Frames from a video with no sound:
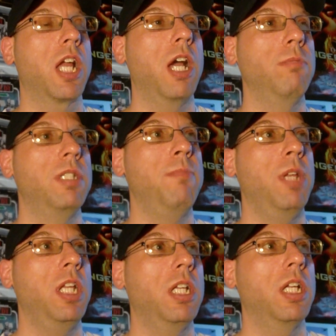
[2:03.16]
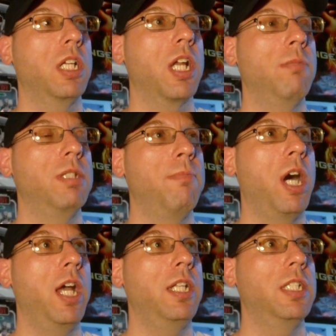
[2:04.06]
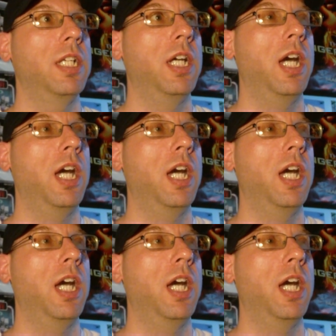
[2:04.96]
to mind.